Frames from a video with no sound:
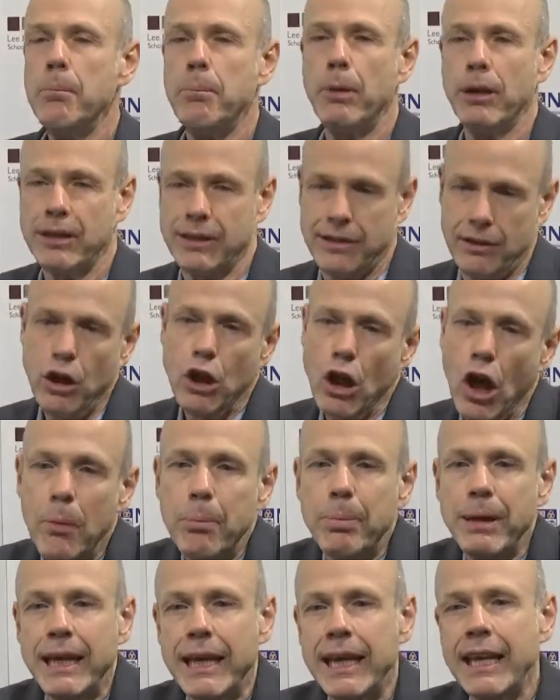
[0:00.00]
But
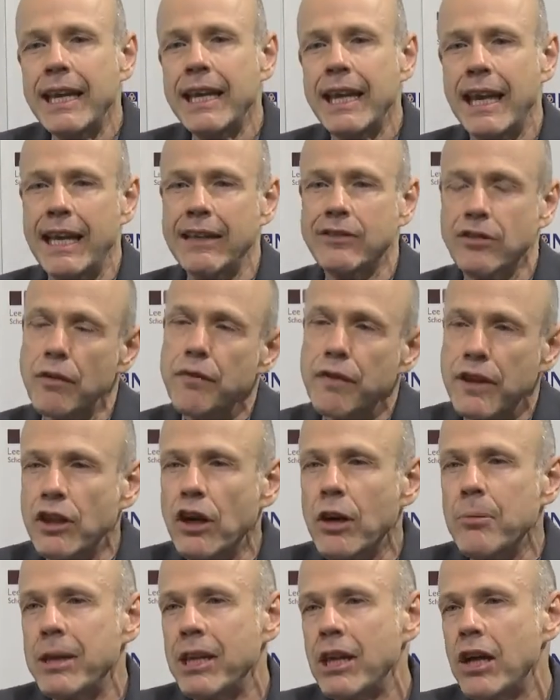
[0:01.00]
lobbying is a
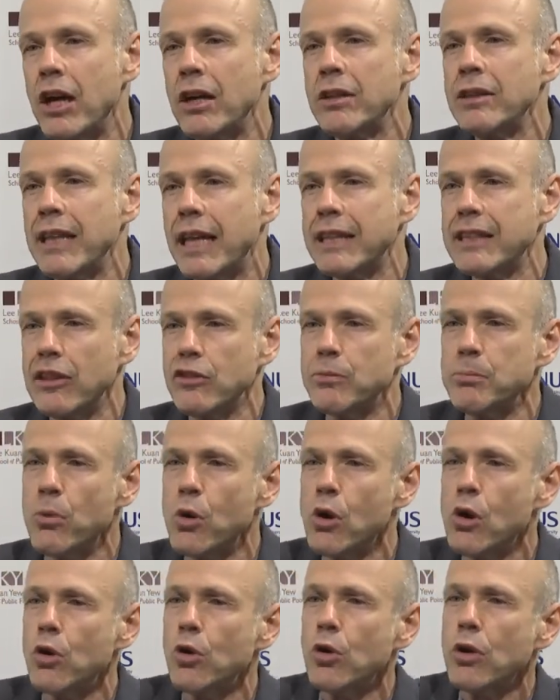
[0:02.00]
phenomenon that is
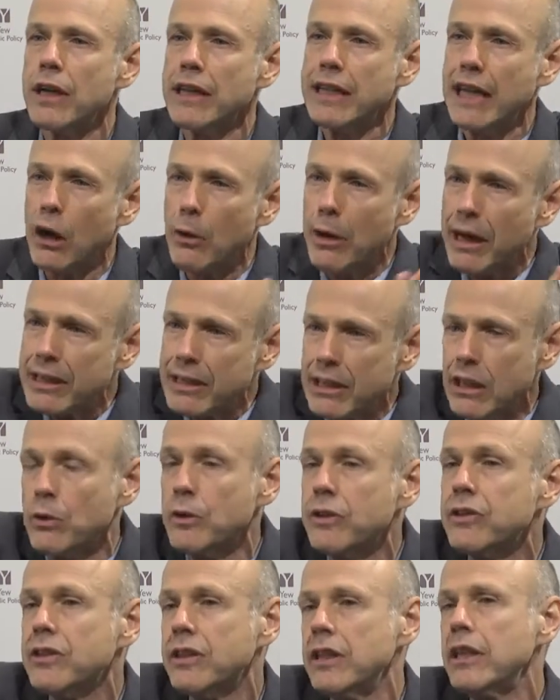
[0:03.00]
more
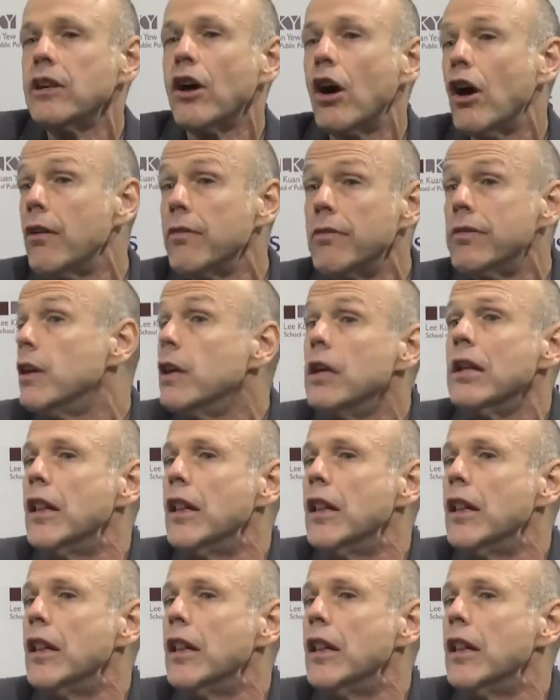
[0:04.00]
characteristic of